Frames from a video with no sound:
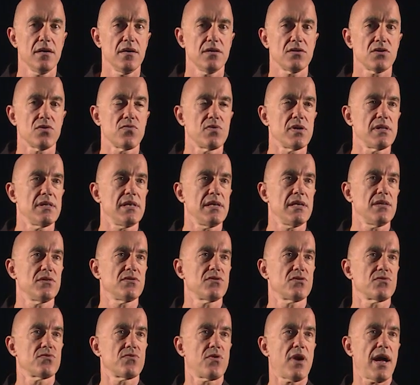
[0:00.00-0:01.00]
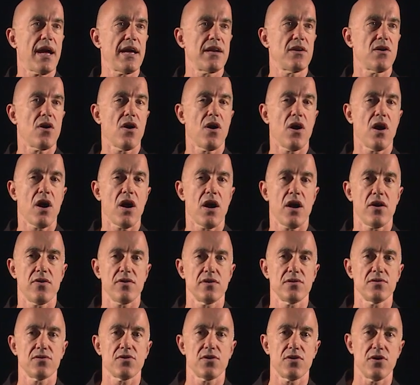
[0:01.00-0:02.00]
So we need to write r
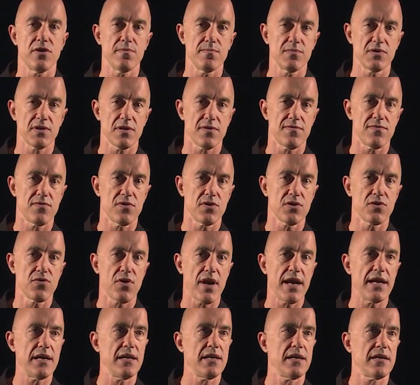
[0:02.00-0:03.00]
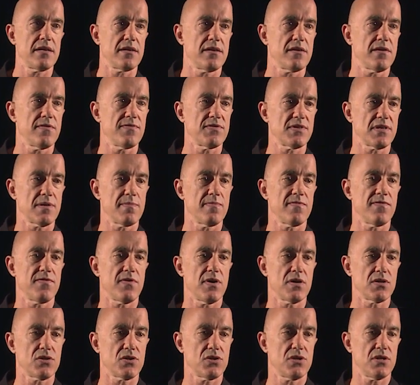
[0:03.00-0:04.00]
in terms of the gradient of some
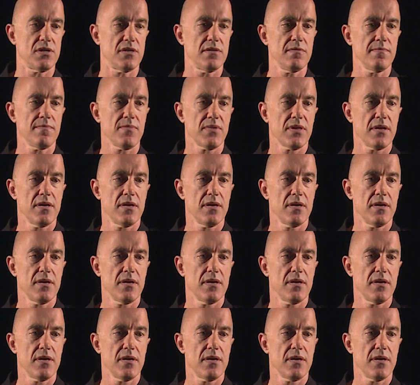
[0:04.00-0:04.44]
function.